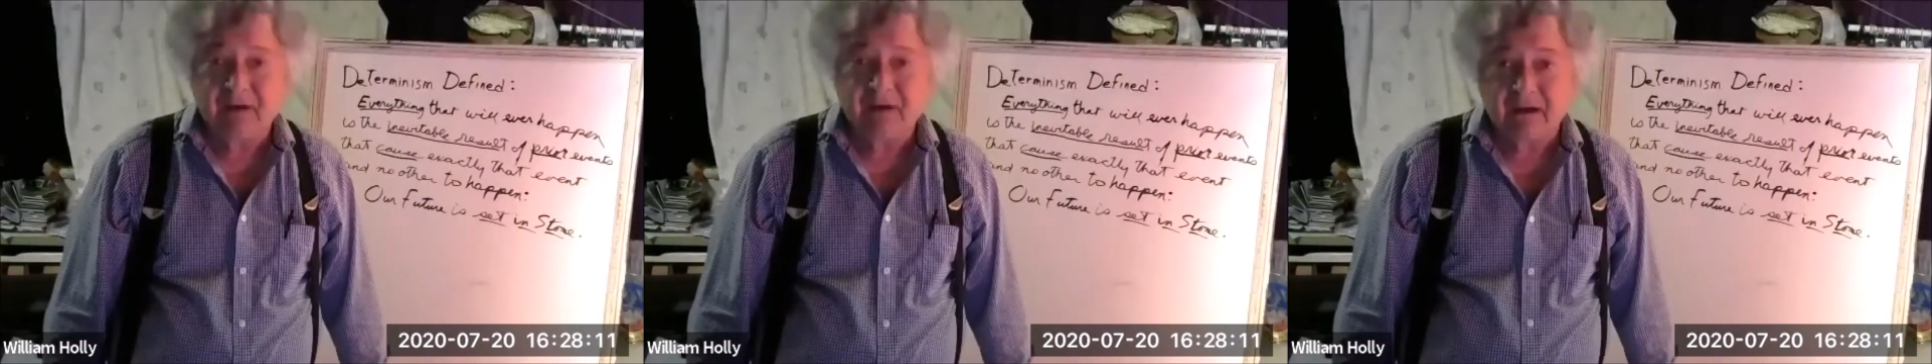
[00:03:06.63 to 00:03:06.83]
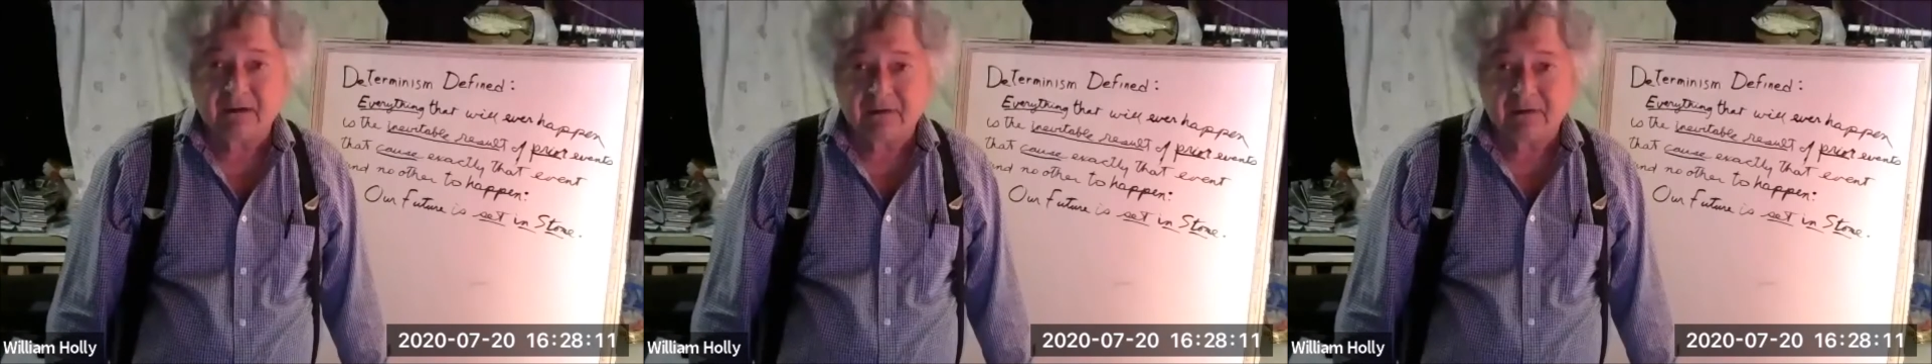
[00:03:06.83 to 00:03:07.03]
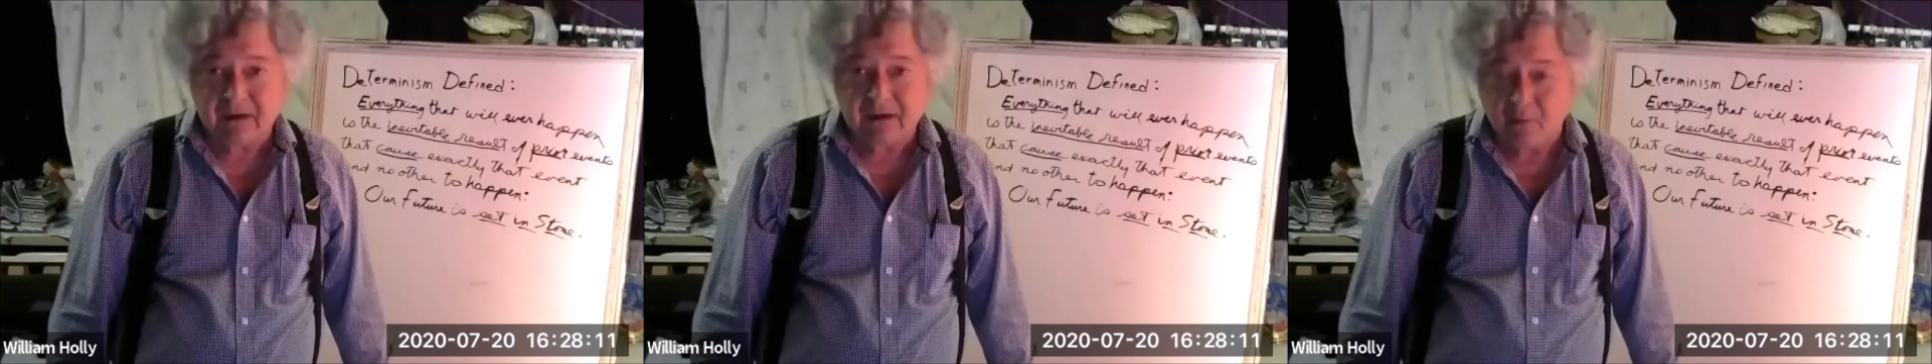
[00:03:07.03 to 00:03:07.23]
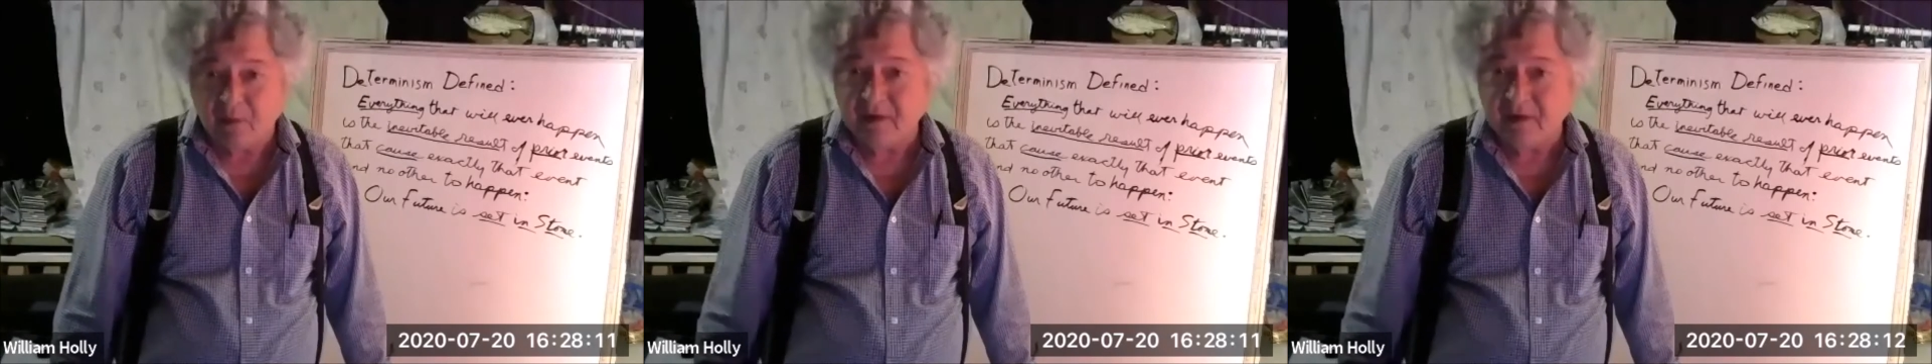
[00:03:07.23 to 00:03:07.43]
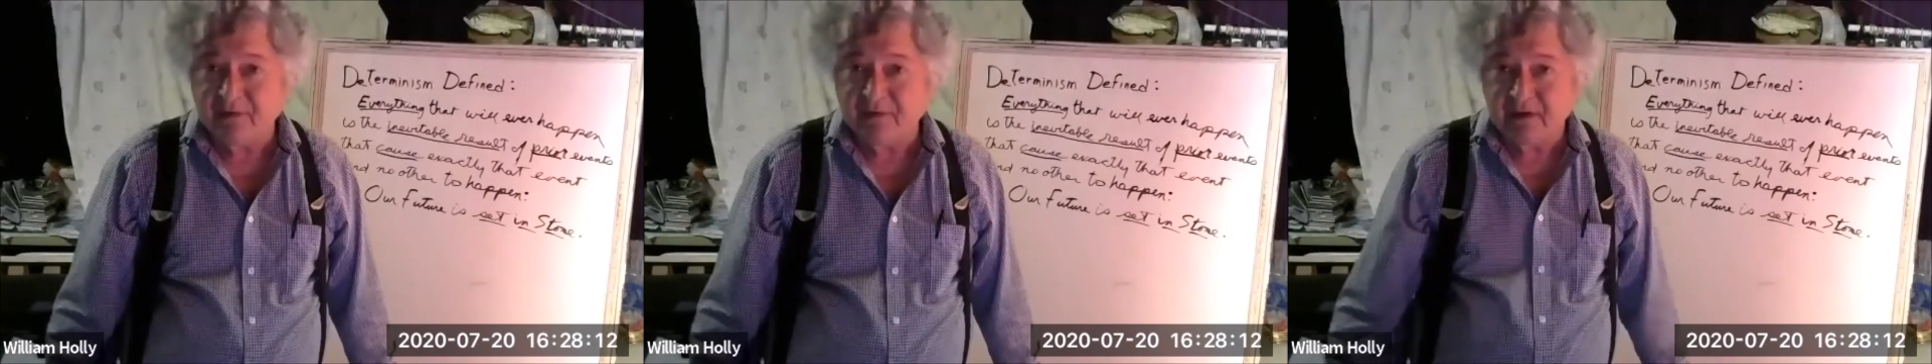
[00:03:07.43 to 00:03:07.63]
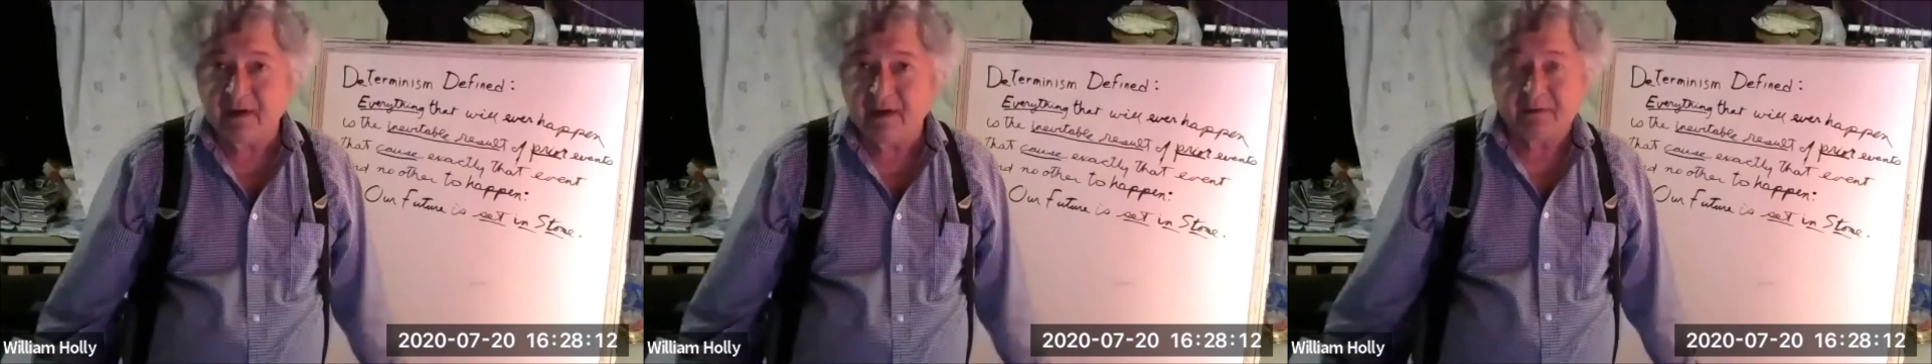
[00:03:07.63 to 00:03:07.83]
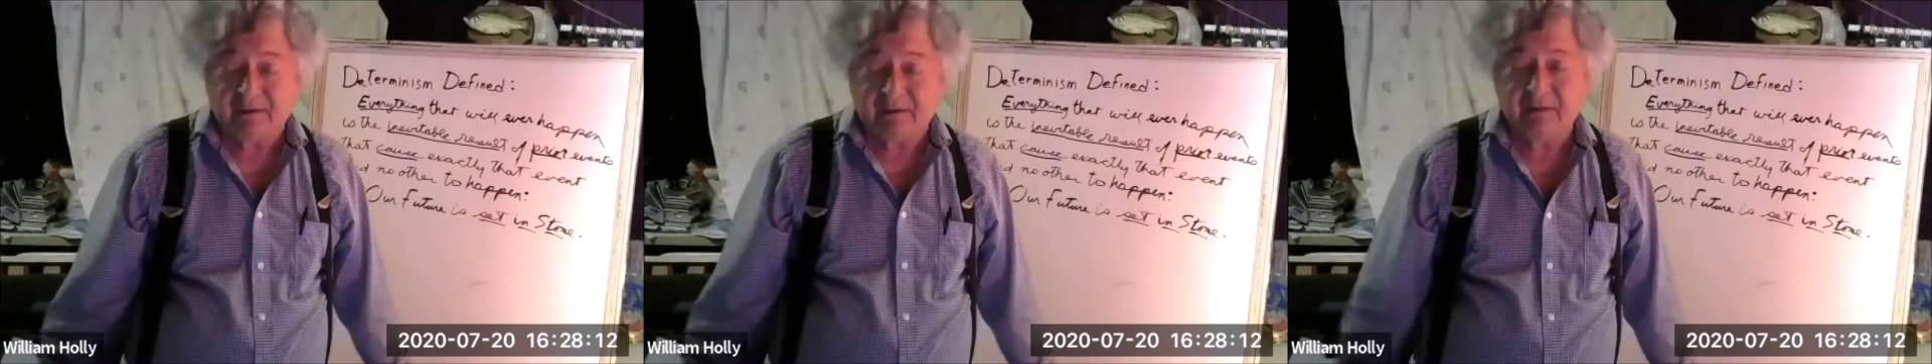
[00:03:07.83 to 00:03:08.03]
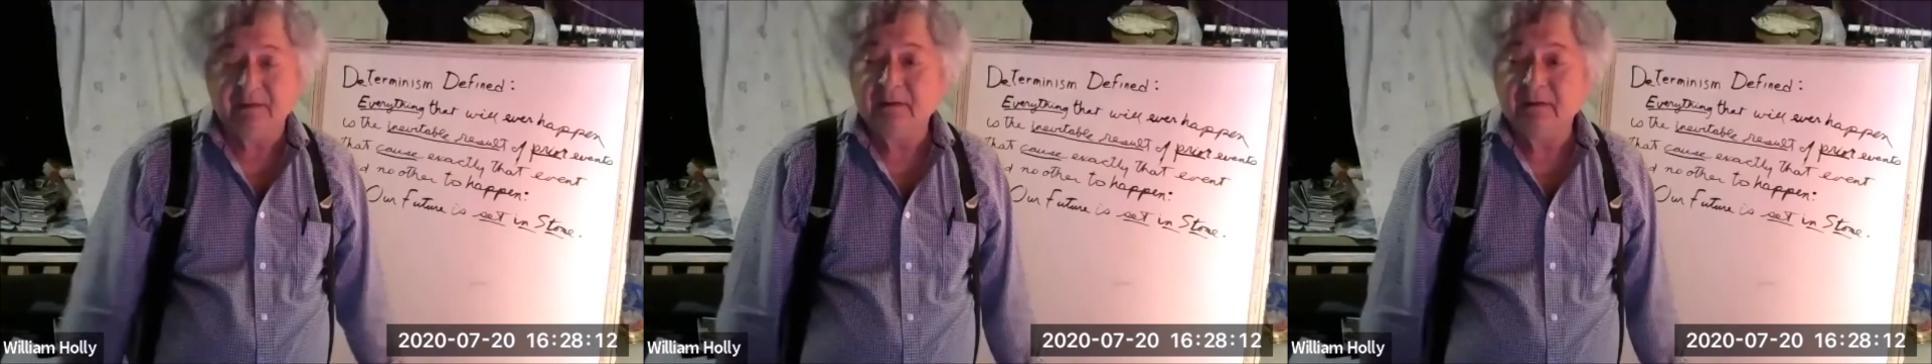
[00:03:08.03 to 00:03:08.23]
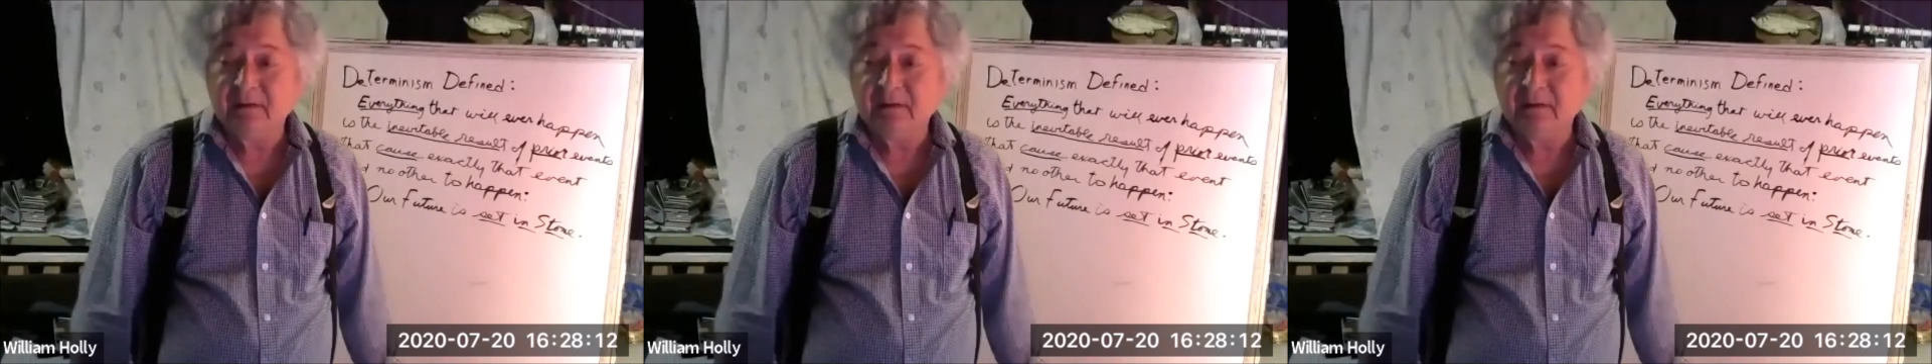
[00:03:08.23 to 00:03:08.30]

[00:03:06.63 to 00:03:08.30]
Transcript: take, take one or the other.